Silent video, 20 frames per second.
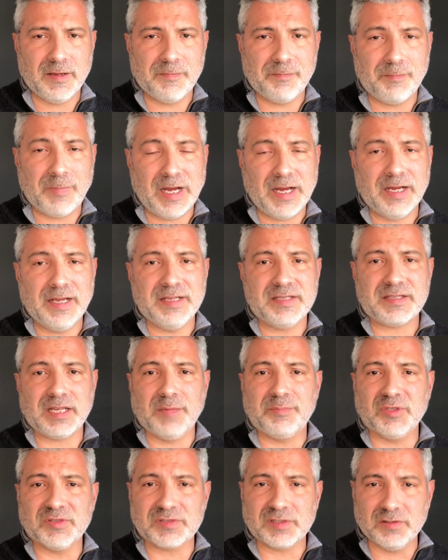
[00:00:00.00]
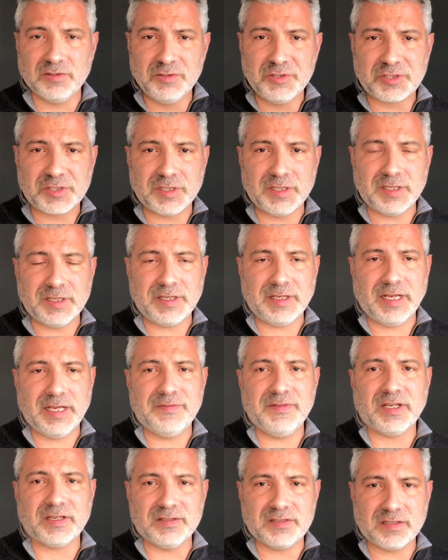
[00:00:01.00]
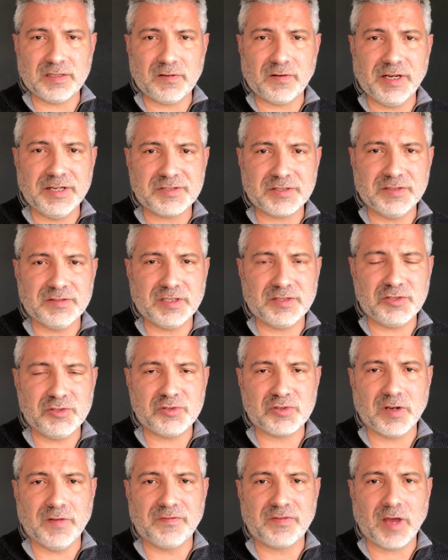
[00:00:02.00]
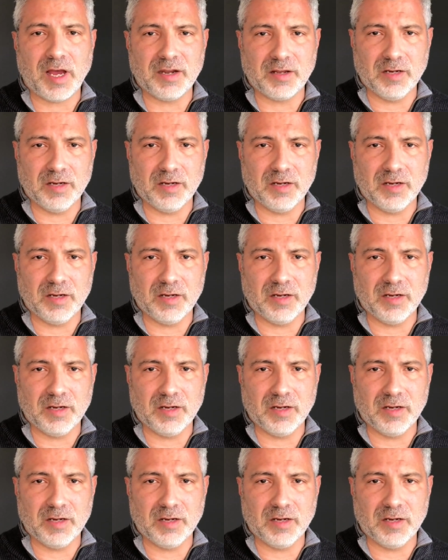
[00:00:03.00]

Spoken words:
my sample solution and the considerations that you should have thought